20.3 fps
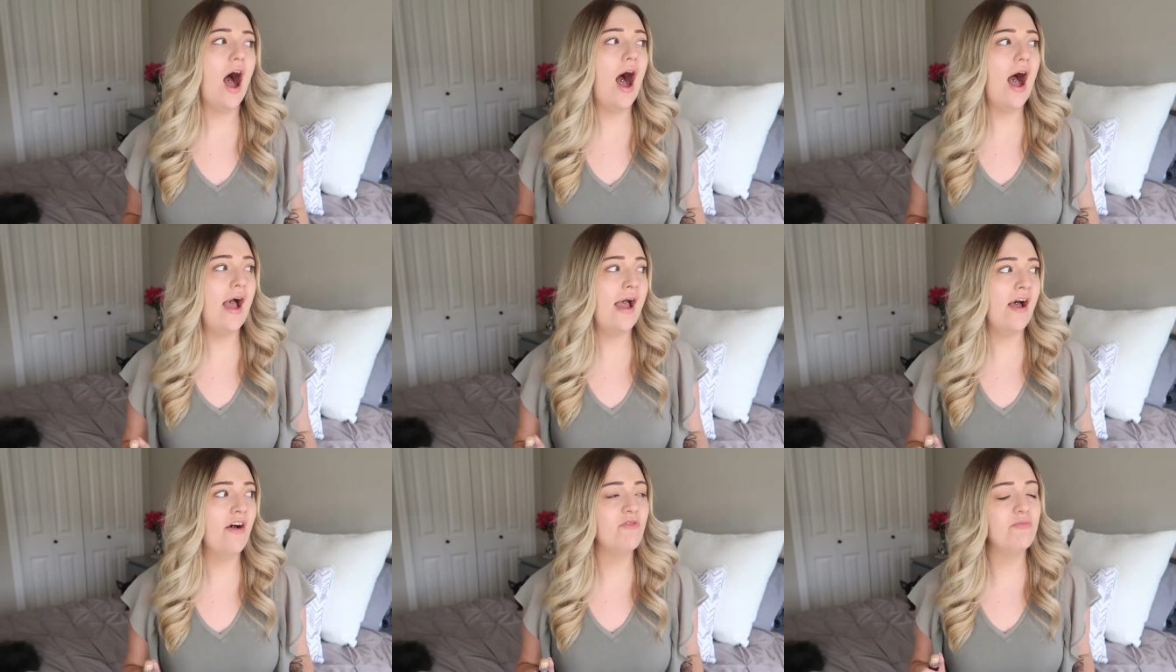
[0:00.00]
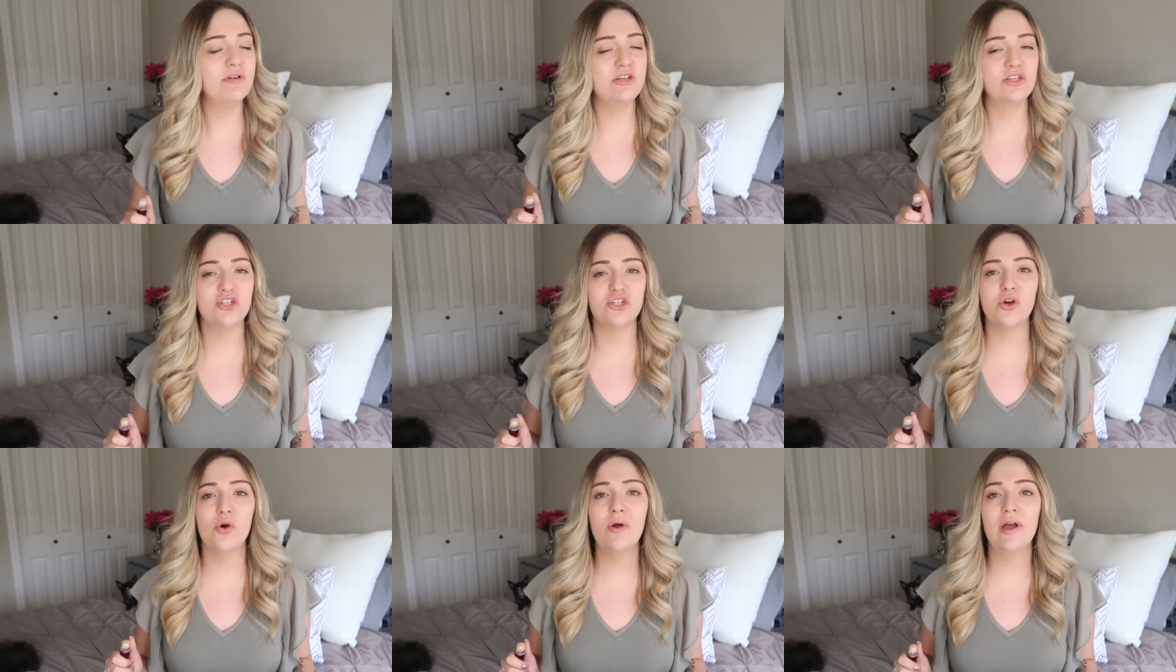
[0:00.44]
I have
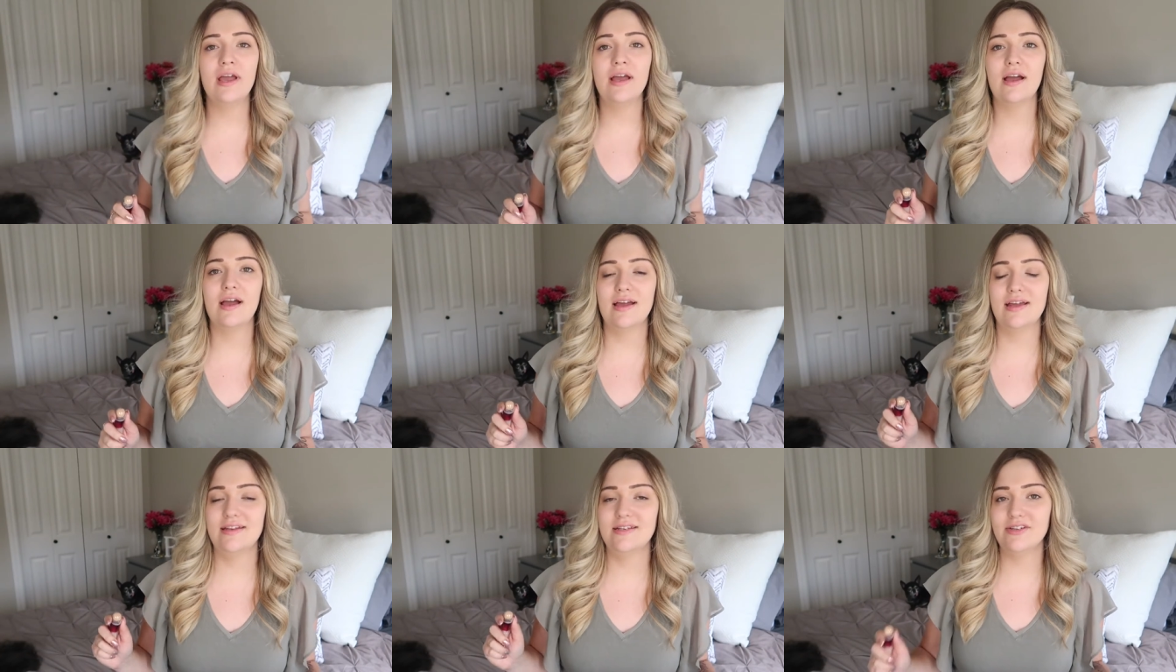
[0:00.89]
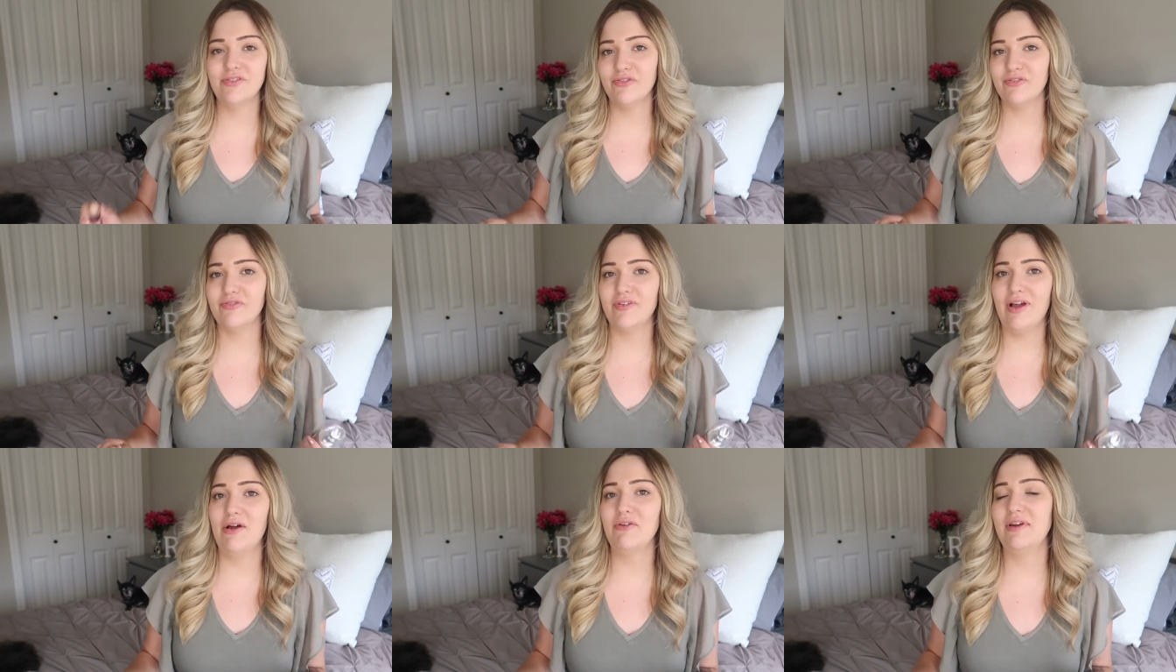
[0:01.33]
been showing a
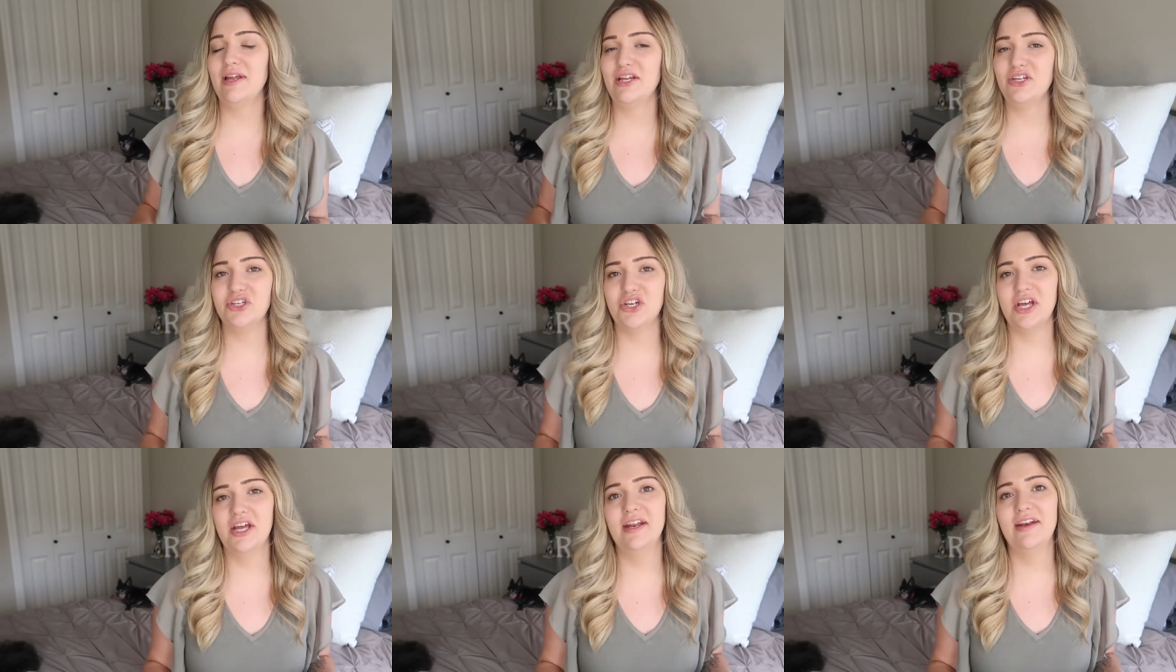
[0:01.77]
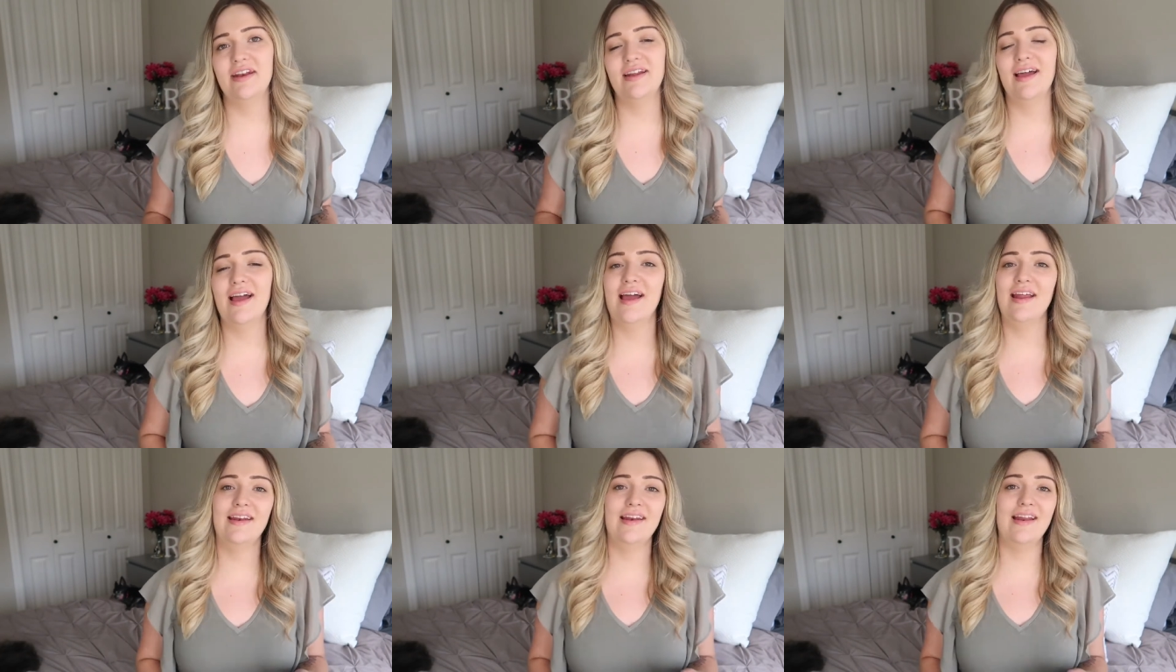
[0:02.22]
different foundation
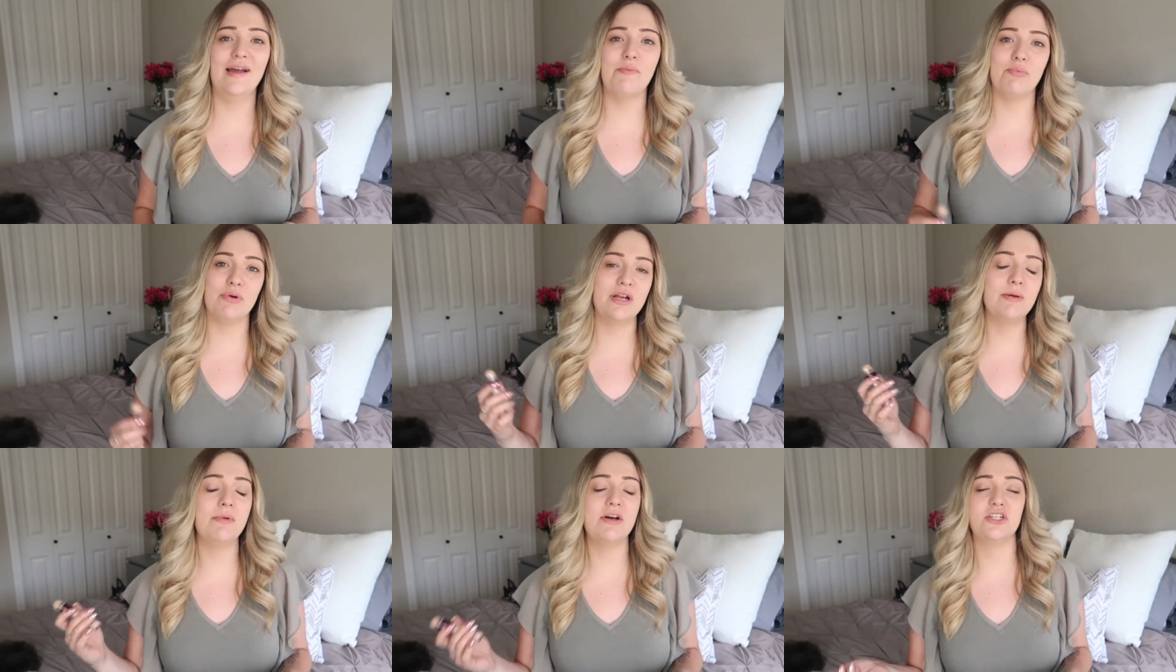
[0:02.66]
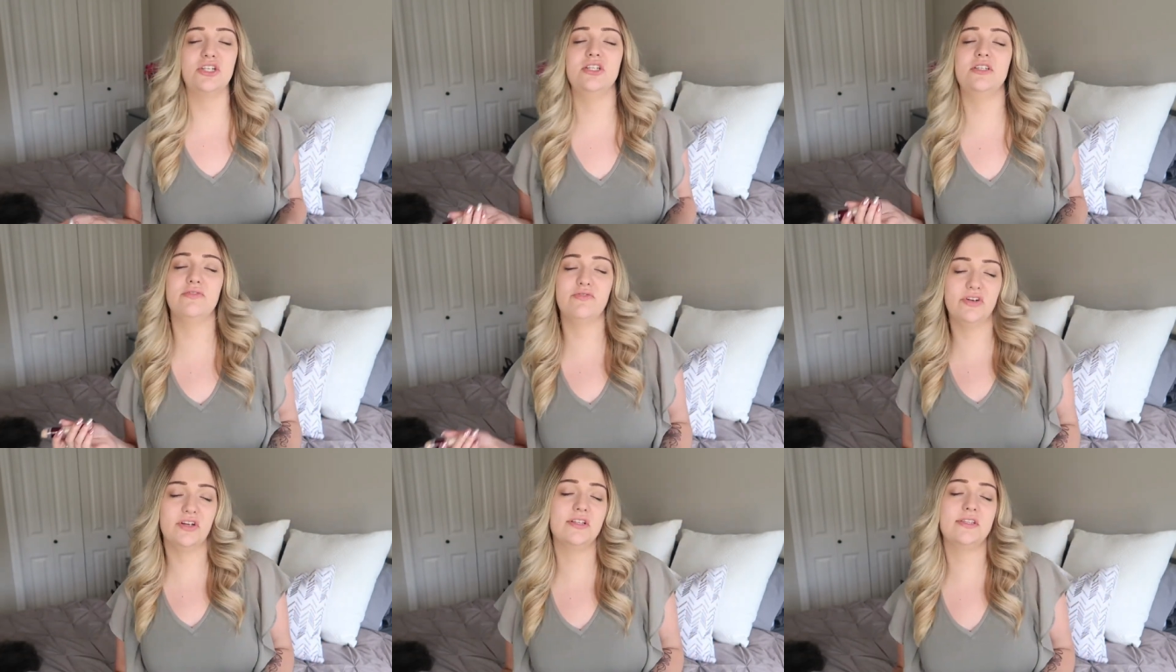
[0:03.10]
and pretty much a
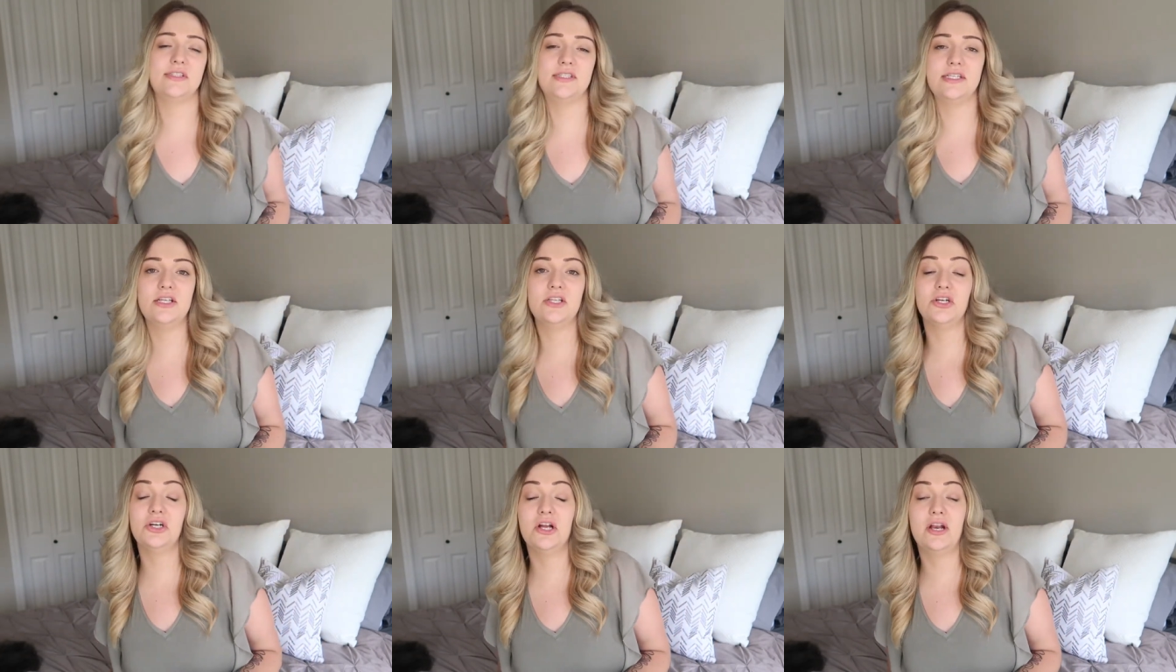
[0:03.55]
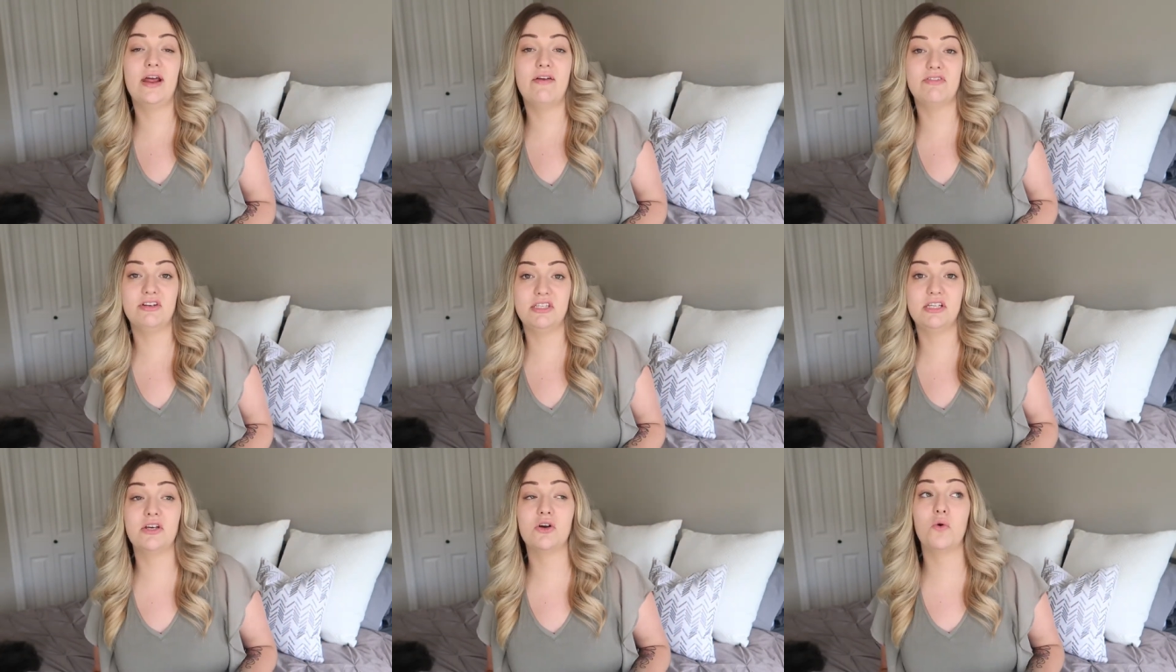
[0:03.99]
different concealer in
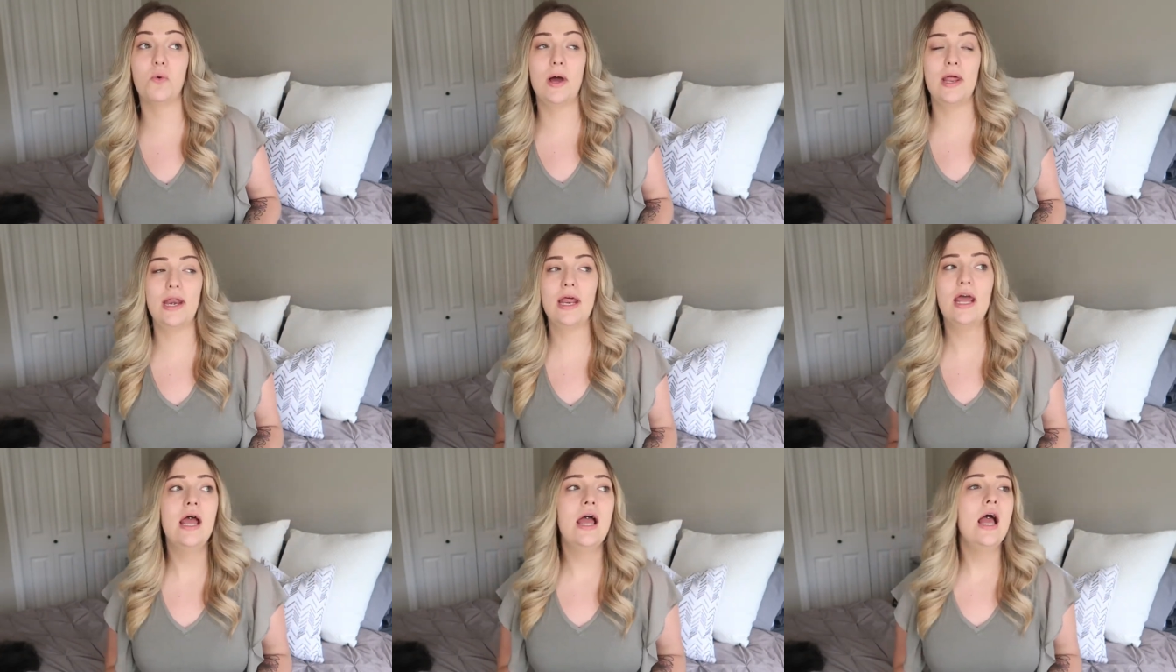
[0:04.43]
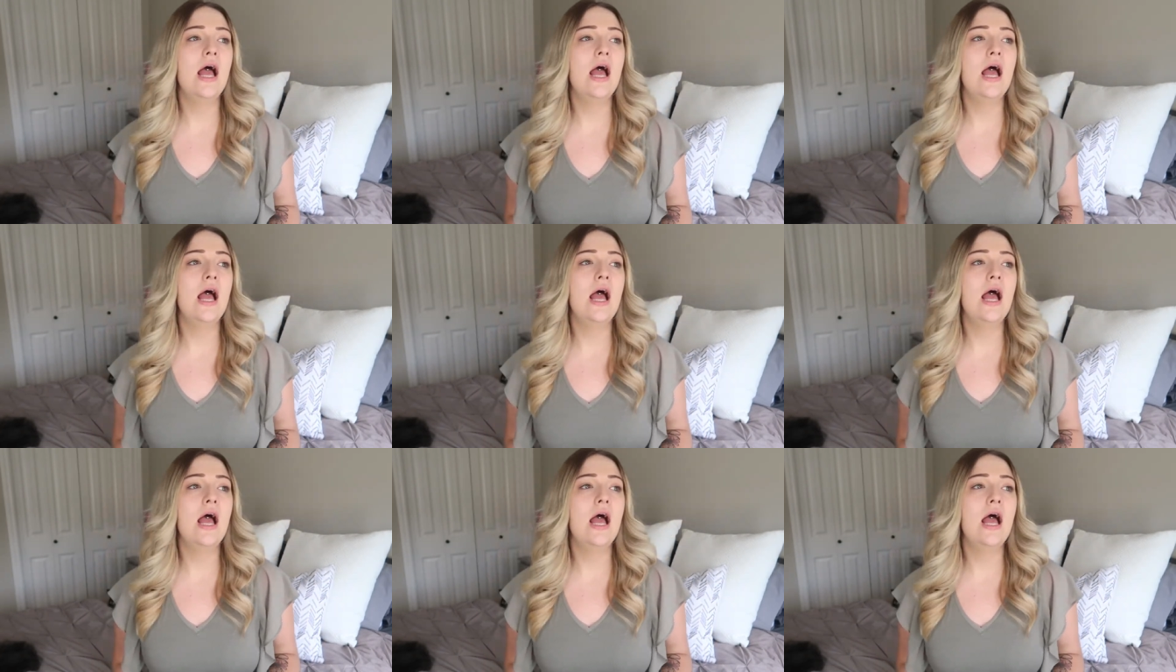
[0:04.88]
every single one.